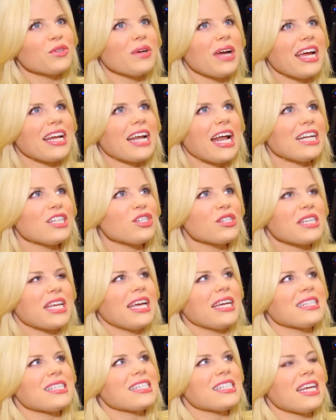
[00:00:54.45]
great. I just
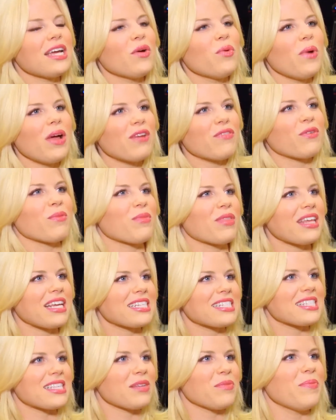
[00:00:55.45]
can't stay away from
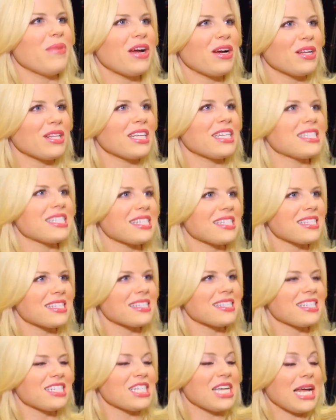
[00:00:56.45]
things that
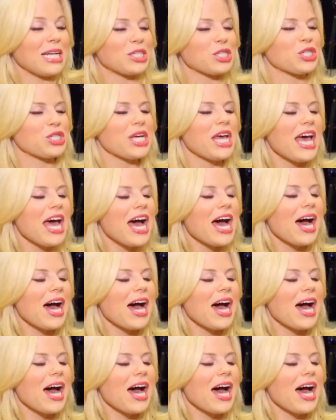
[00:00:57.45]
Marilyn's touched.